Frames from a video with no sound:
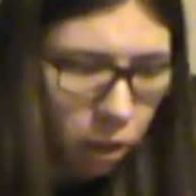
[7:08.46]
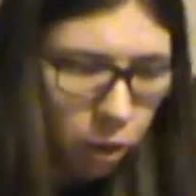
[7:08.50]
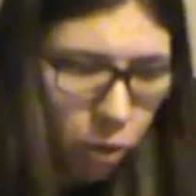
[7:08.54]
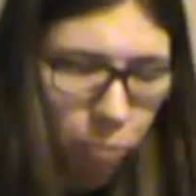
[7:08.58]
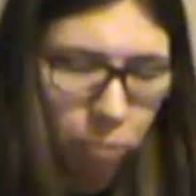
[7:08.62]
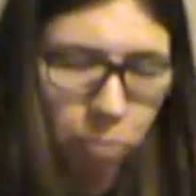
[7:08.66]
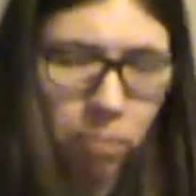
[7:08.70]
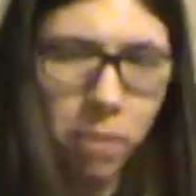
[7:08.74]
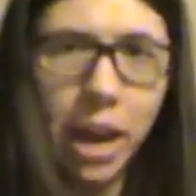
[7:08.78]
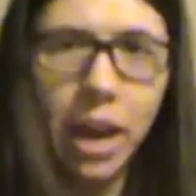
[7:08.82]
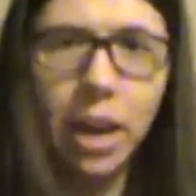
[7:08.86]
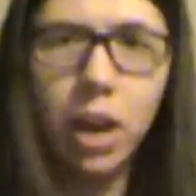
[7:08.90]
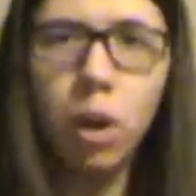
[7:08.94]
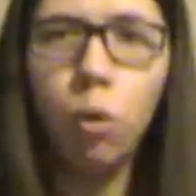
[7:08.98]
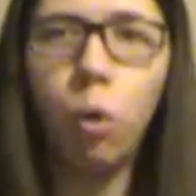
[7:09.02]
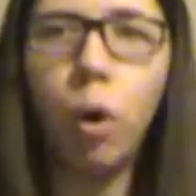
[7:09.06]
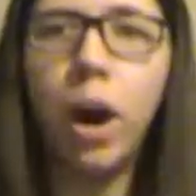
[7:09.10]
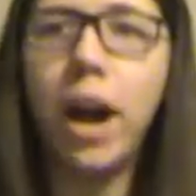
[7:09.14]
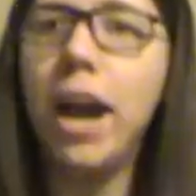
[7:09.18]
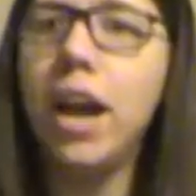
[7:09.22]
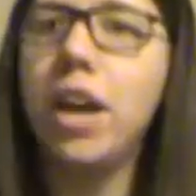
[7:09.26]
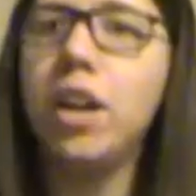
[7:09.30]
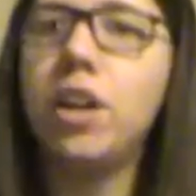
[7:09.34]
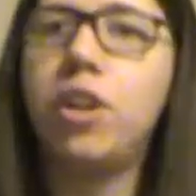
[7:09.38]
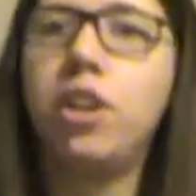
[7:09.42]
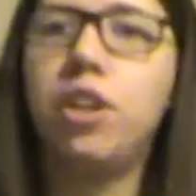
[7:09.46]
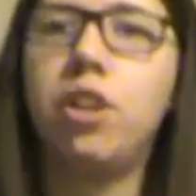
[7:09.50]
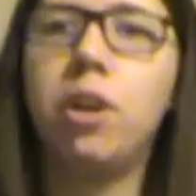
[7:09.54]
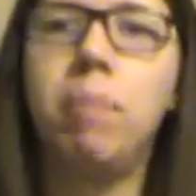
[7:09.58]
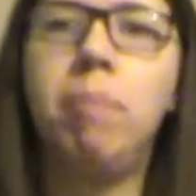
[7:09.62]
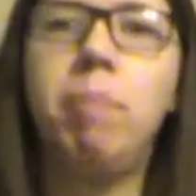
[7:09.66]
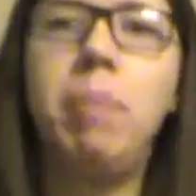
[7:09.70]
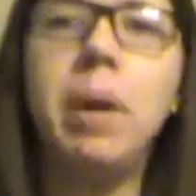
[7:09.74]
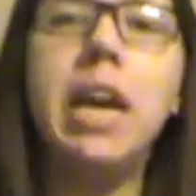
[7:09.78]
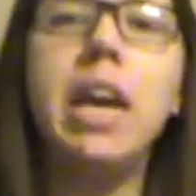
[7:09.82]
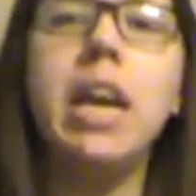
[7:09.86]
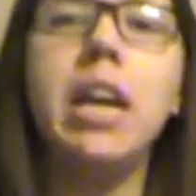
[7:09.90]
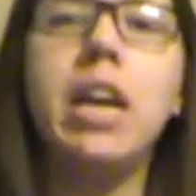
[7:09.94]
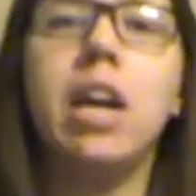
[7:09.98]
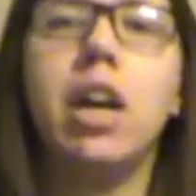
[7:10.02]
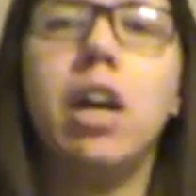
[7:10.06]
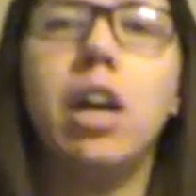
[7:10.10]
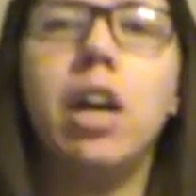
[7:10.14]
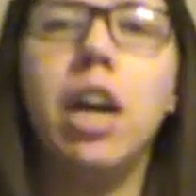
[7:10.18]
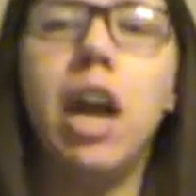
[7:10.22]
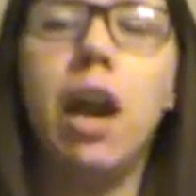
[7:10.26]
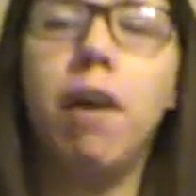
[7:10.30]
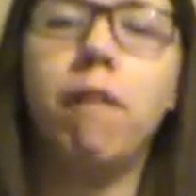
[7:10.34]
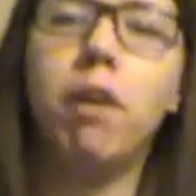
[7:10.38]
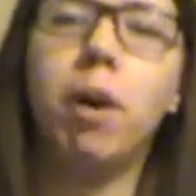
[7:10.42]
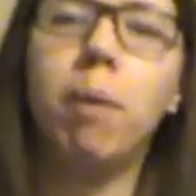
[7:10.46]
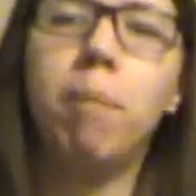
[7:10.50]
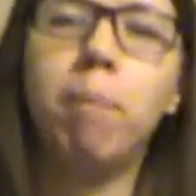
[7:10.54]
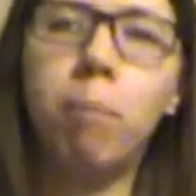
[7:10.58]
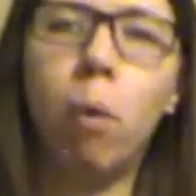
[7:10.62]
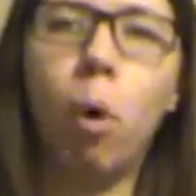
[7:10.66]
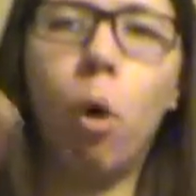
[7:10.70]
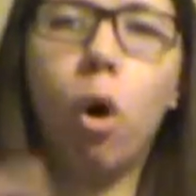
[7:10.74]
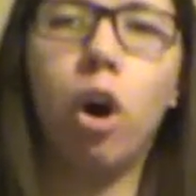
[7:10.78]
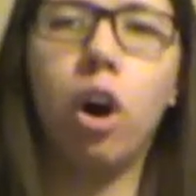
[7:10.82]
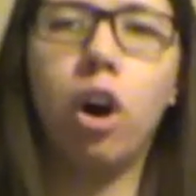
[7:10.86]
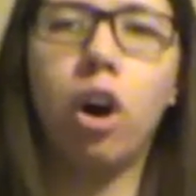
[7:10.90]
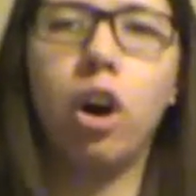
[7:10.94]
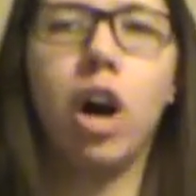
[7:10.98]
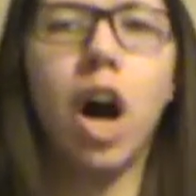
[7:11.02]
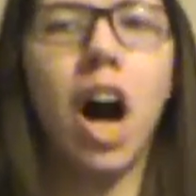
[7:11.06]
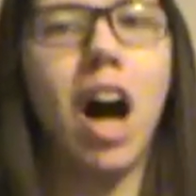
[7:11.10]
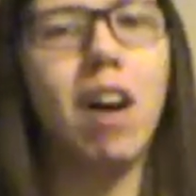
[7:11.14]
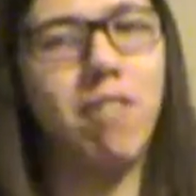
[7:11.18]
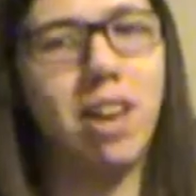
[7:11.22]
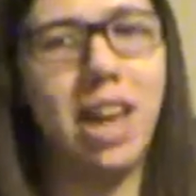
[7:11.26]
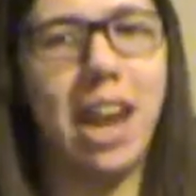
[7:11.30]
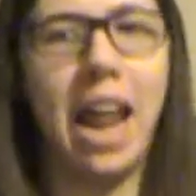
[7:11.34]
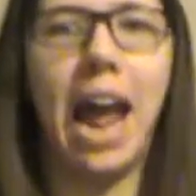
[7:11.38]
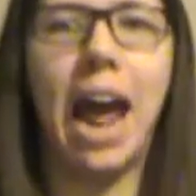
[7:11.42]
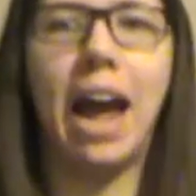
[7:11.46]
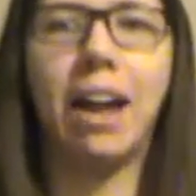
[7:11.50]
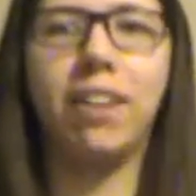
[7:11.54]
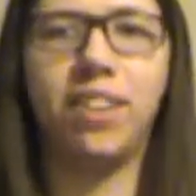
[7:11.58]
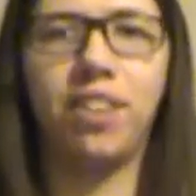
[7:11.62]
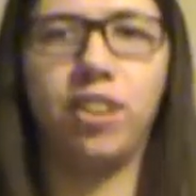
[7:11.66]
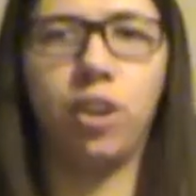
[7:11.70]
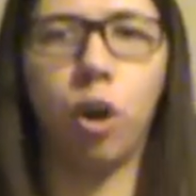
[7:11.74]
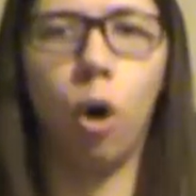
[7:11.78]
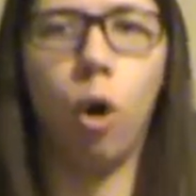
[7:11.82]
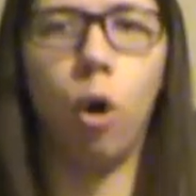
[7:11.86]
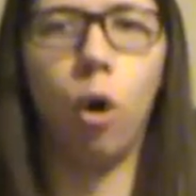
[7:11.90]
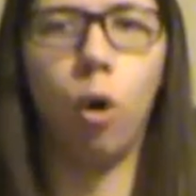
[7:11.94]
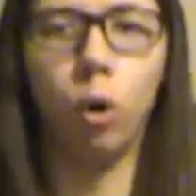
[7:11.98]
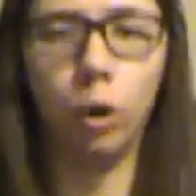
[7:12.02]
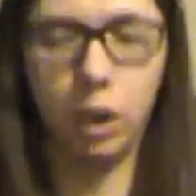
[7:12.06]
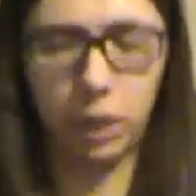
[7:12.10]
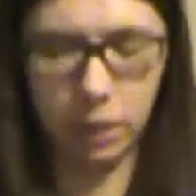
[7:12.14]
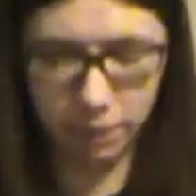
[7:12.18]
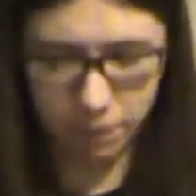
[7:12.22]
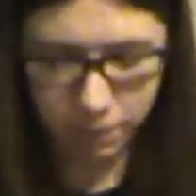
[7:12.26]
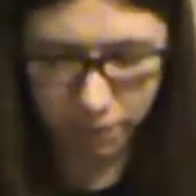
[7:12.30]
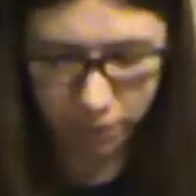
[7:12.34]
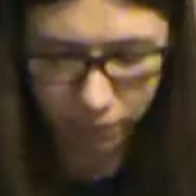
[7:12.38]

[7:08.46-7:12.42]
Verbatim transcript: Many ways to be even more of an asshole.